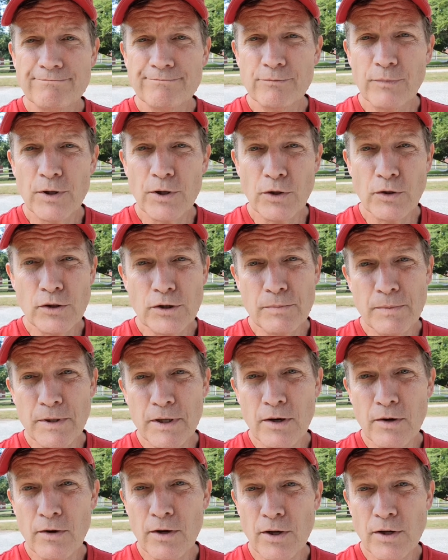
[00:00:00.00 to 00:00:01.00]
what used to be
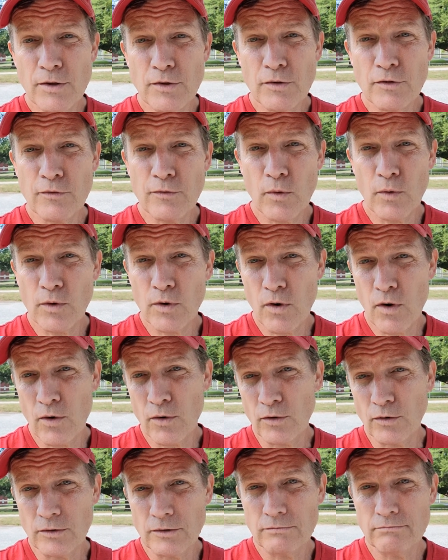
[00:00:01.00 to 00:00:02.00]
known as Fort
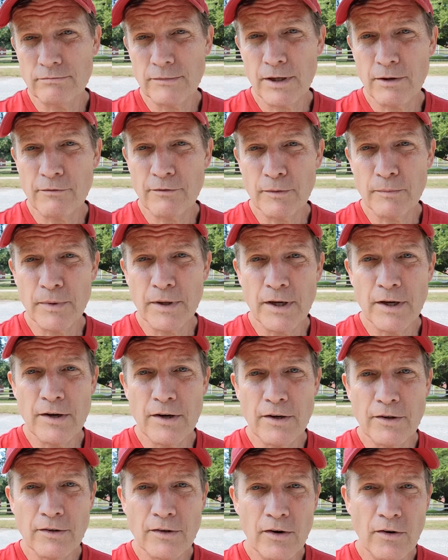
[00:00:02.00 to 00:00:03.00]
Arnold, named for
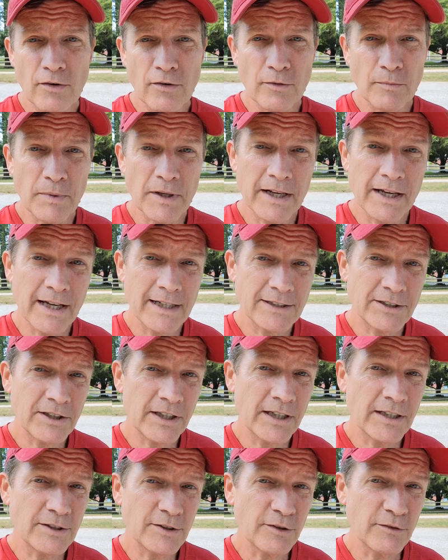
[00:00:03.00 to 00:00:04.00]
Benedict Arnold, but it got
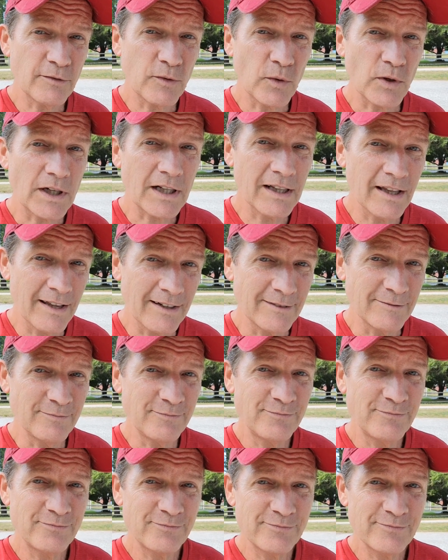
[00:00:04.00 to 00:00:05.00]
changed to Fort
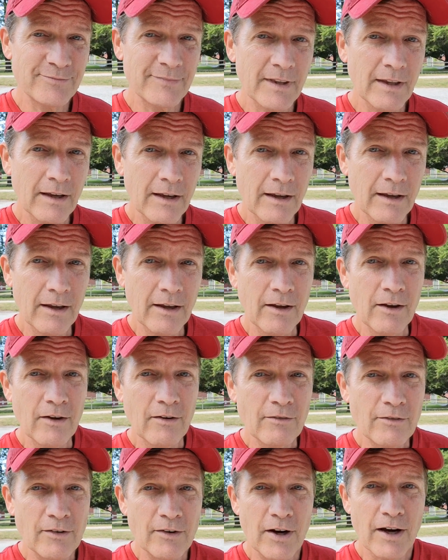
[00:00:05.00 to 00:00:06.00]
Clinton
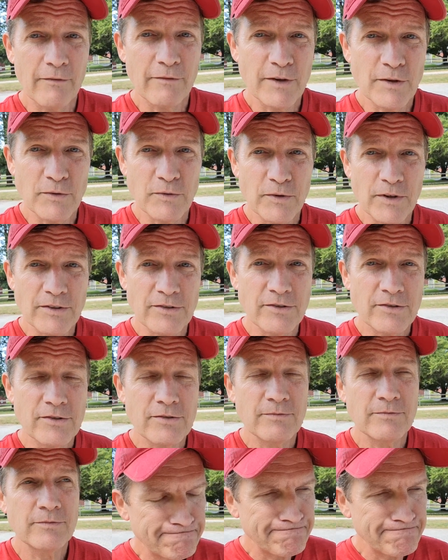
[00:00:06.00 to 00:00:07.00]
for obvious reasons.